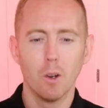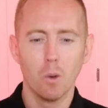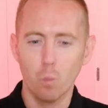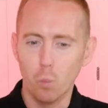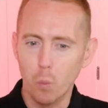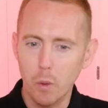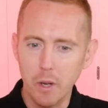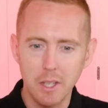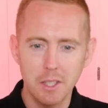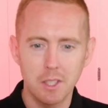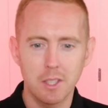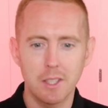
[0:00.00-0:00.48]

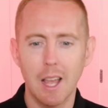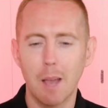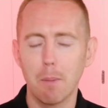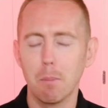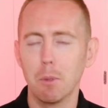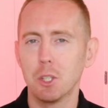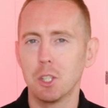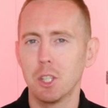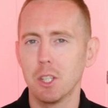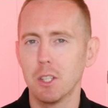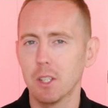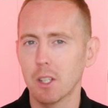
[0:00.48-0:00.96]

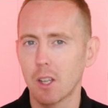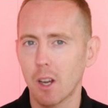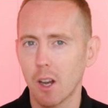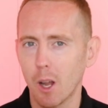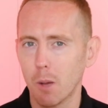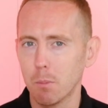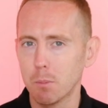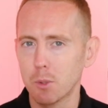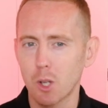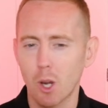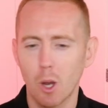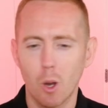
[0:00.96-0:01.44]
re-establishing the
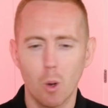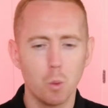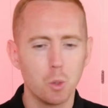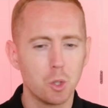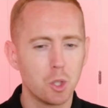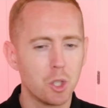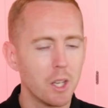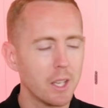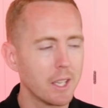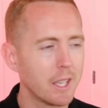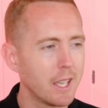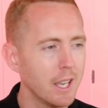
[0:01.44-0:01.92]
club's
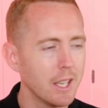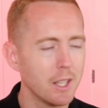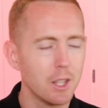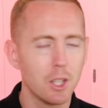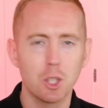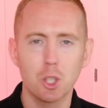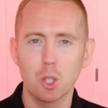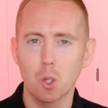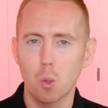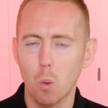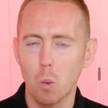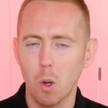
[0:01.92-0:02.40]
culture, getting the
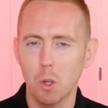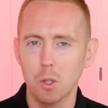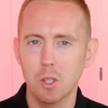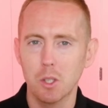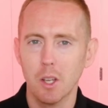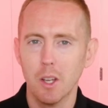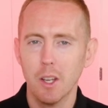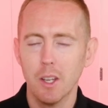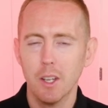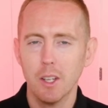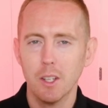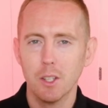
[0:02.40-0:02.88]
squad
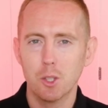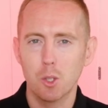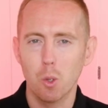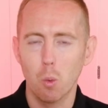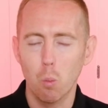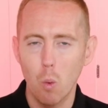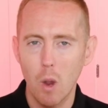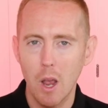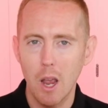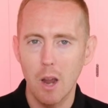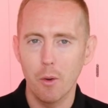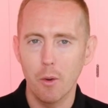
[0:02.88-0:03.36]
to
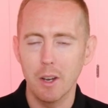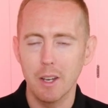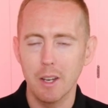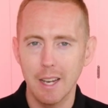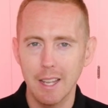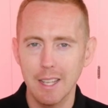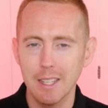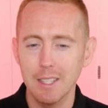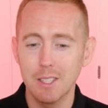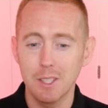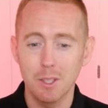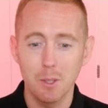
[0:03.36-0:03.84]
where it
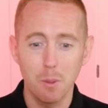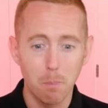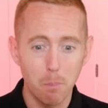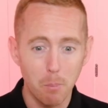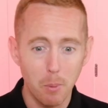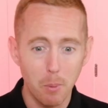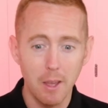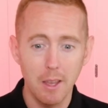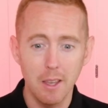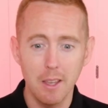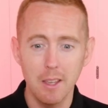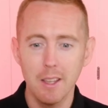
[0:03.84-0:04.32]
needs to
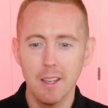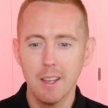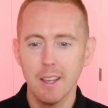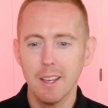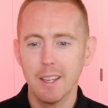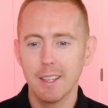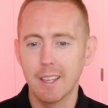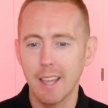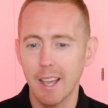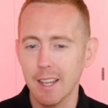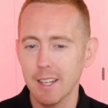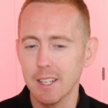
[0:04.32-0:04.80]
be,
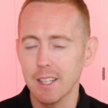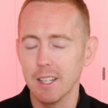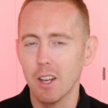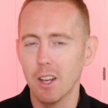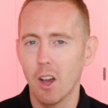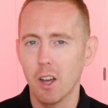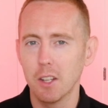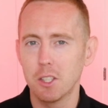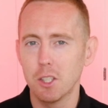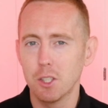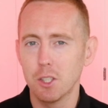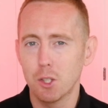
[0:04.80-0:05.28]
getting
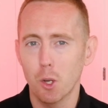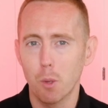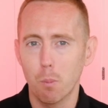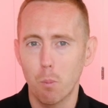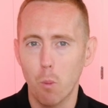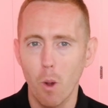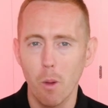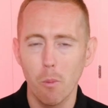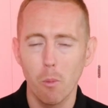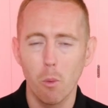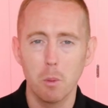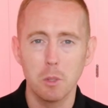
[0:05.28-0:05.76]
United to the
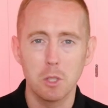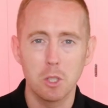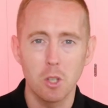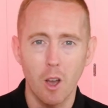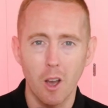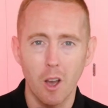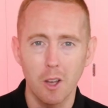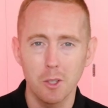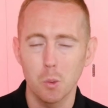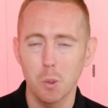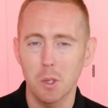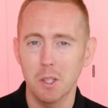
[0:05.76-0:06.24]
point where we're
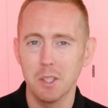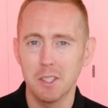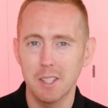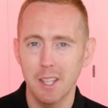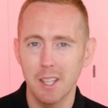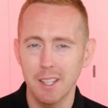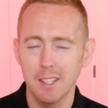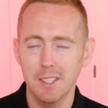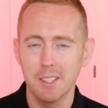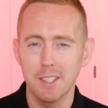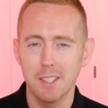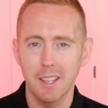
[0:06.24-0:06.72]
title
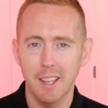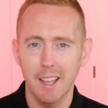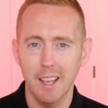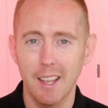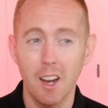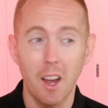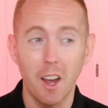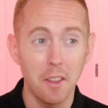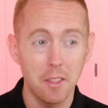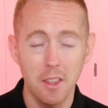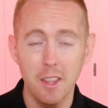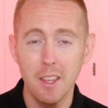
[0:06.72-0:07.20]
contenders
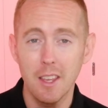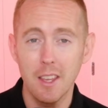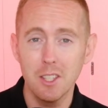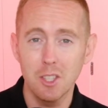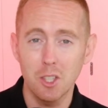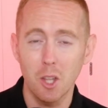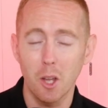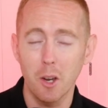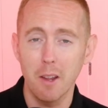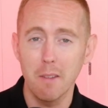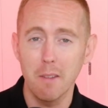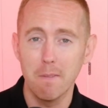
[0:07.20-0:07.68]
again. I think he's
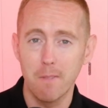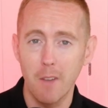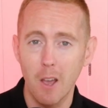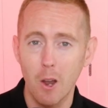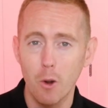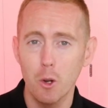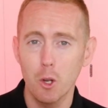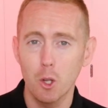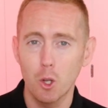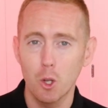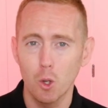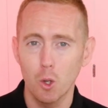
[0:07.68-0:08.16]
done a
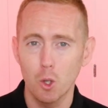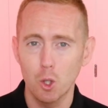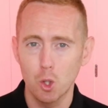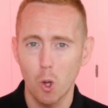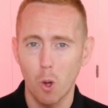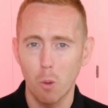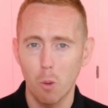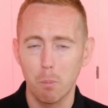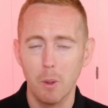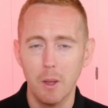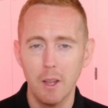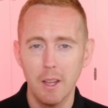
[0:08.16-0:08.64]
very good
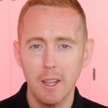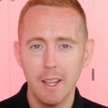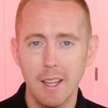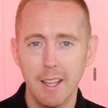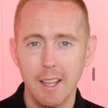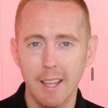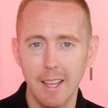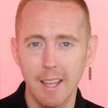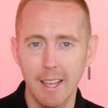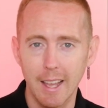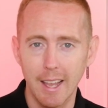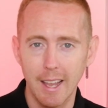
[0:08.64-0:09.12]
job
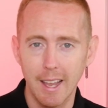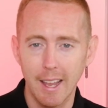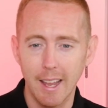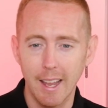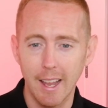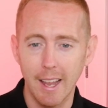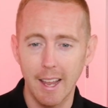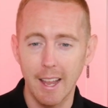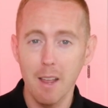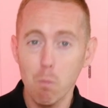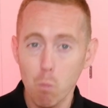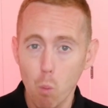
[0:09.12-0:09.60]

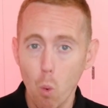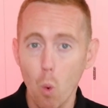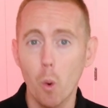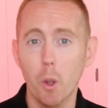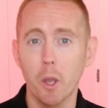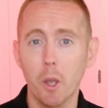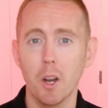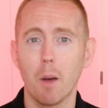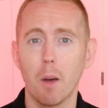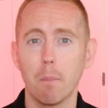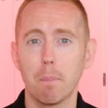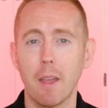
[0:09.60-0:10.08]
in
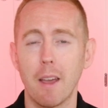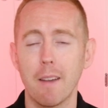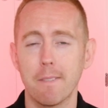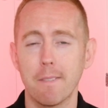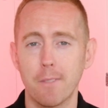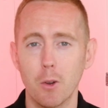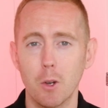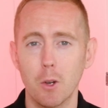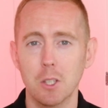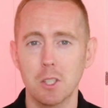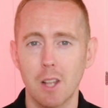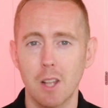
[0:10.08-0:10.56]
walking up that
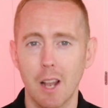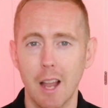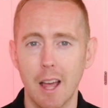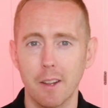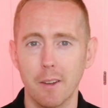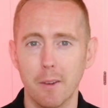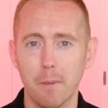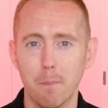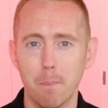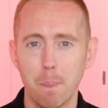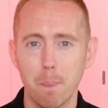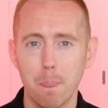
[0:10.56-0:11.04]
first
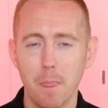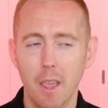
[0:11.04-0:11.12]
ladder.